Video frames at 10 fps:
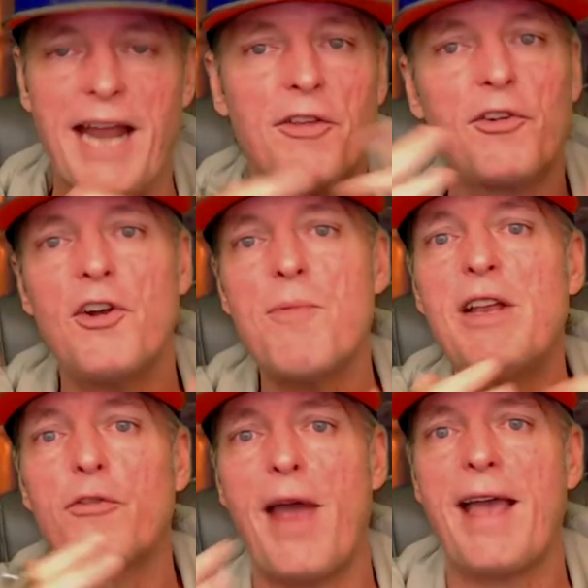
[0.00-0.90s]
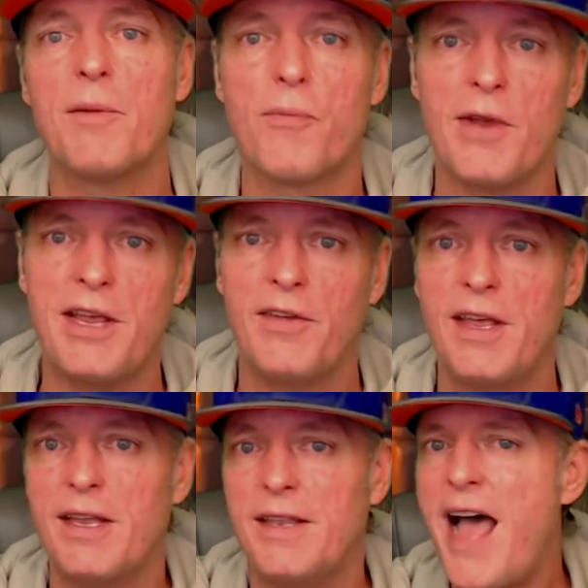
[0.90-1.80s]
And it's going to be Dragon
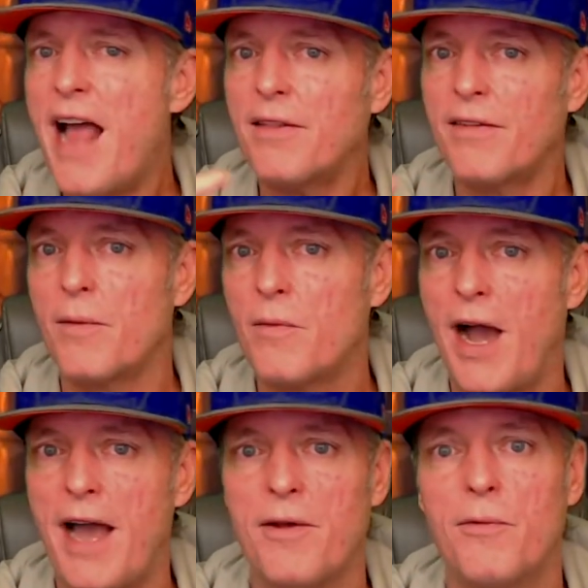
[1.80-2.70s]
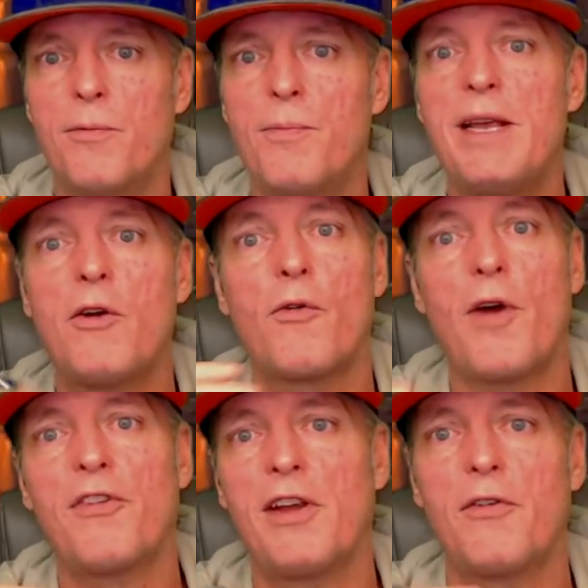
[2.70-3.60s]
Priest, not some kind of big
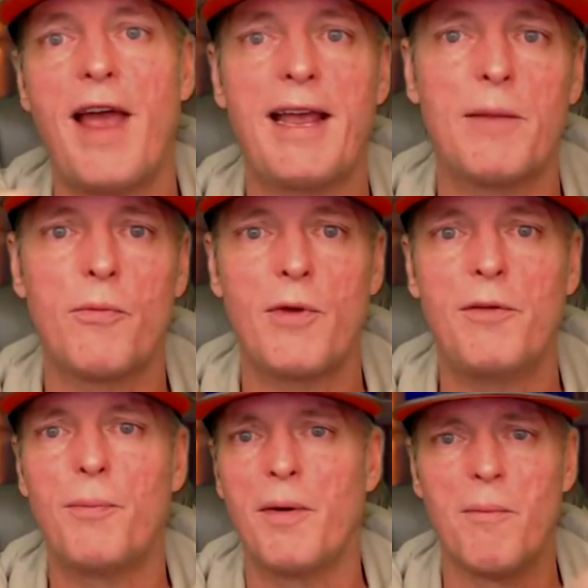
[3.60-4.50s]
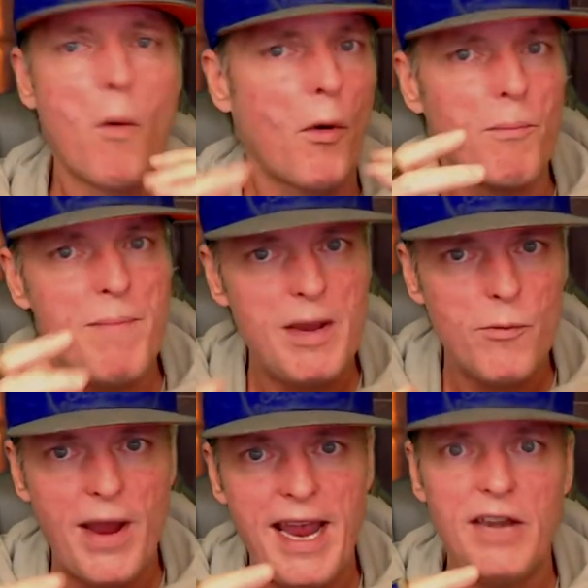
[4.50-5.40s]
crushing Dragon Priest, but a more
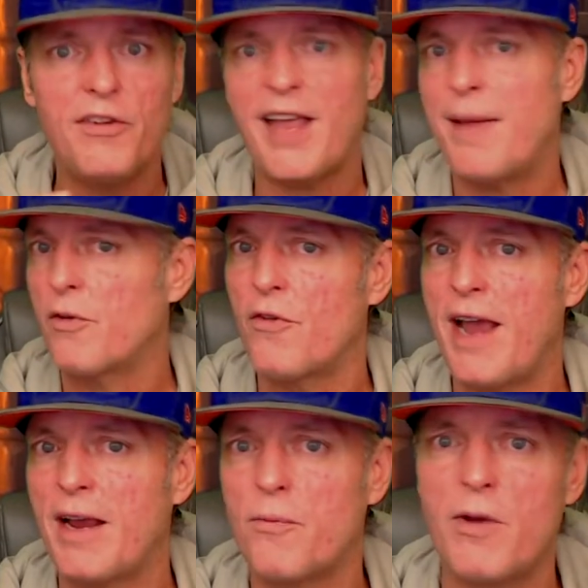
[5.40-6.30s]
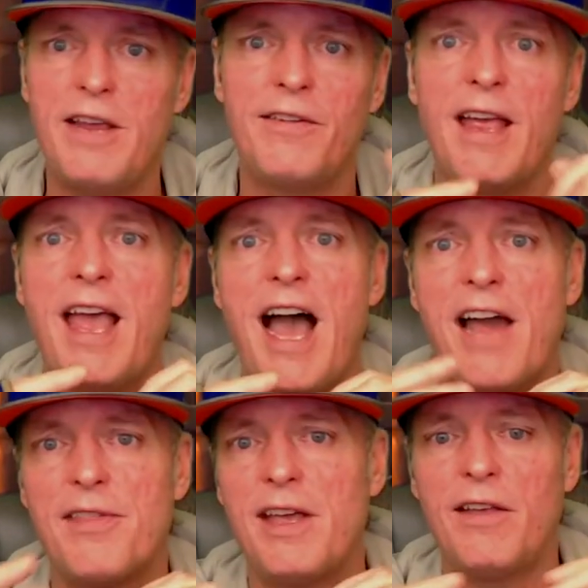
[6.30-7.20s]
mid-range type of Dragon Priest
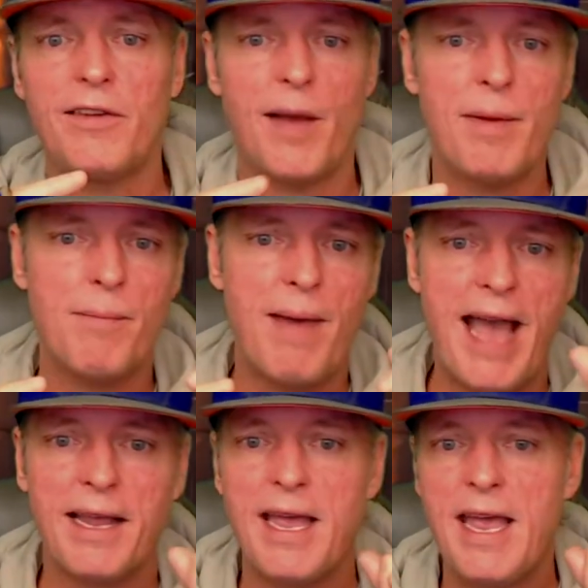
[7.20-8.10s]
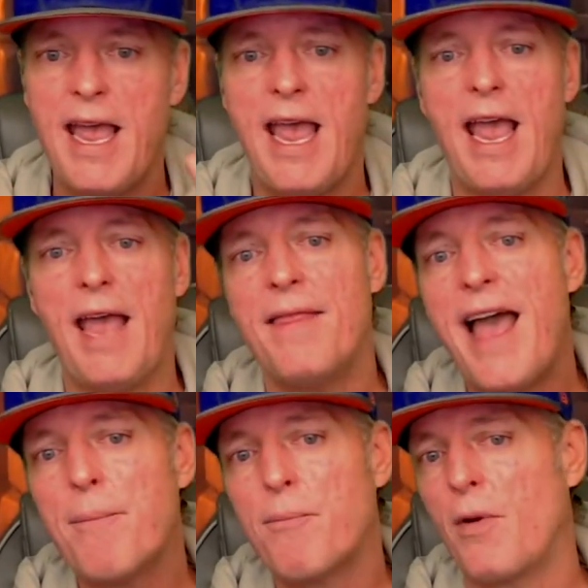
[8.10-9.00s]
I think is coming back. And
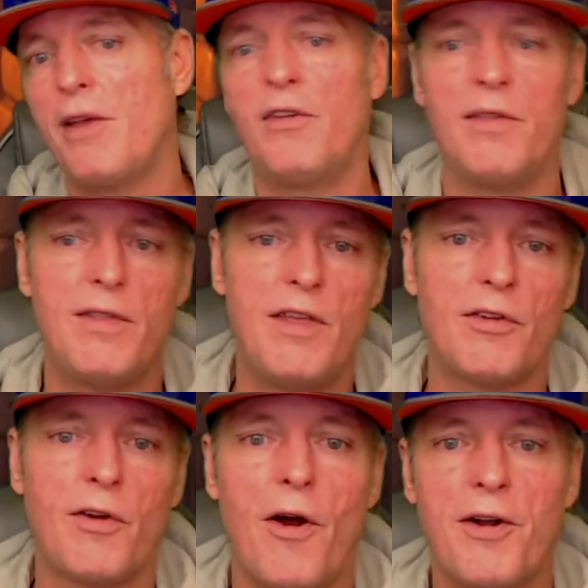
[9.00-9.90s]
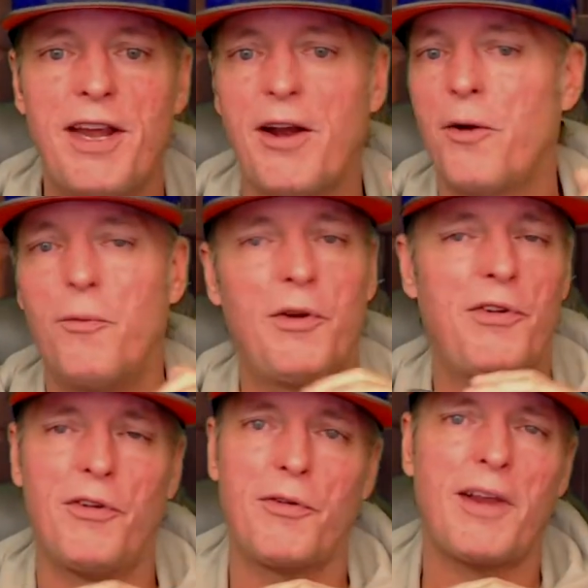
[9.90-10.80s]
that brings in this card here,
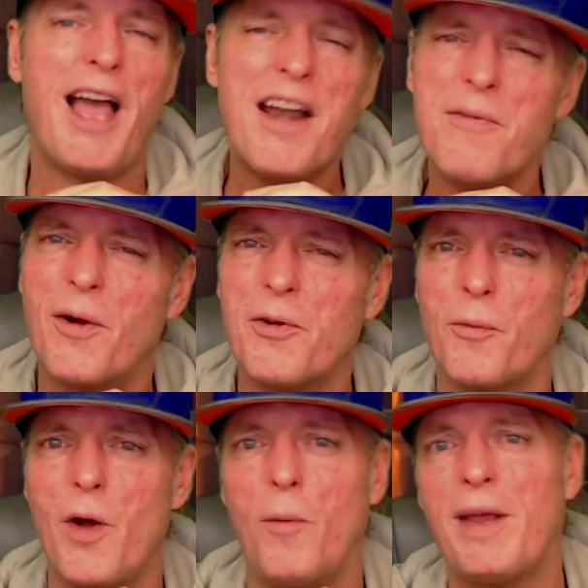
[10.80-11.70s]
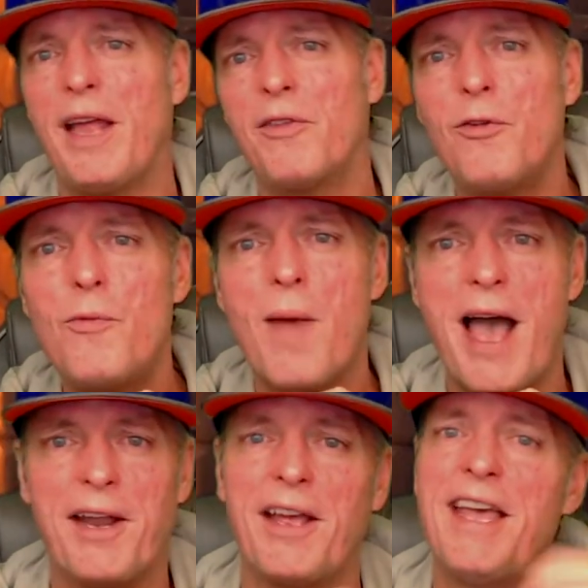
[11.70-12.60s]
which is kind of underwhelming at 2
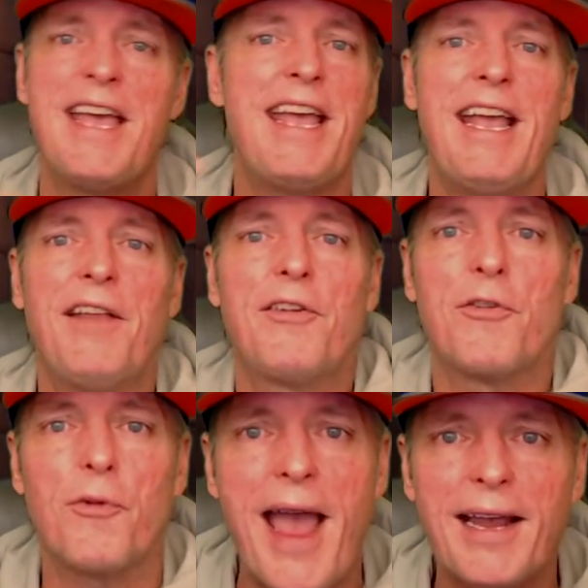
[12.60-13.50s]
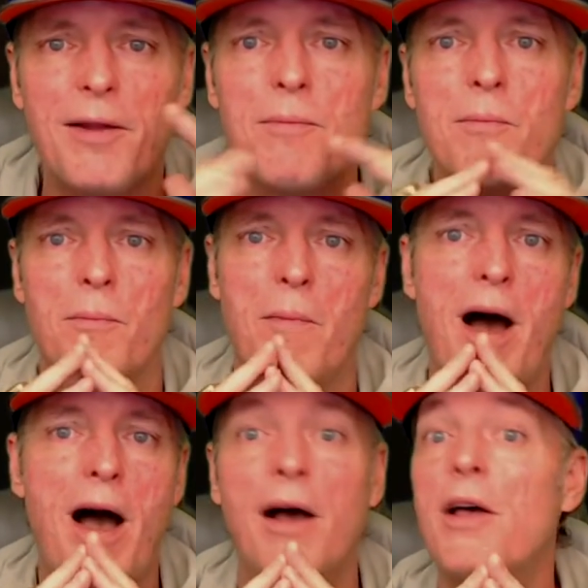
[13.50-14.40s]
mana. It's Dragon
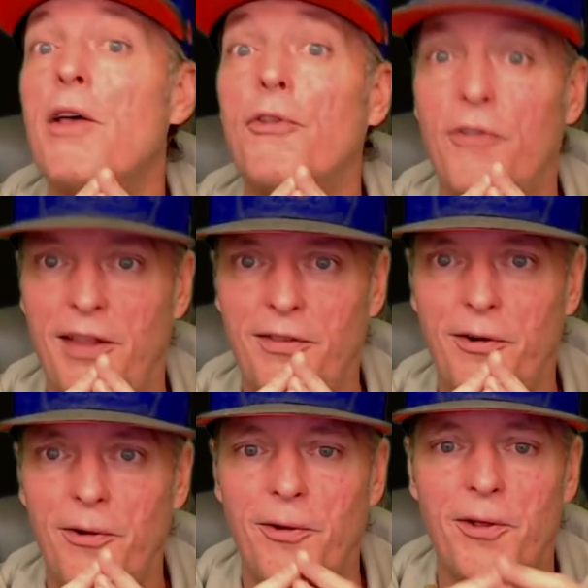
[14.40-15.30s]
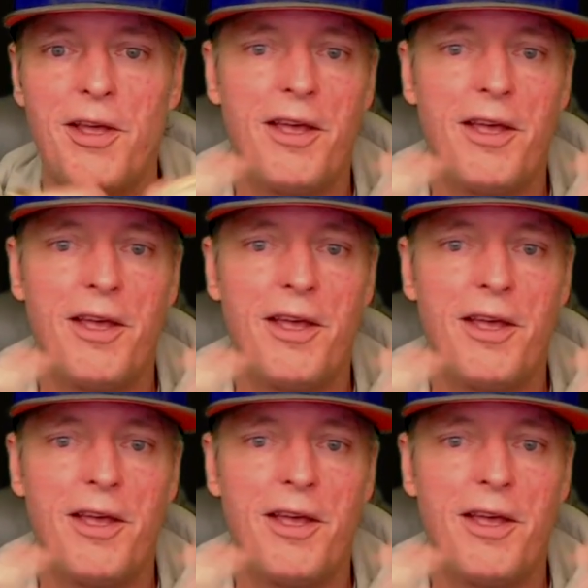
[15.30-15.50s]
Maw Sentinel.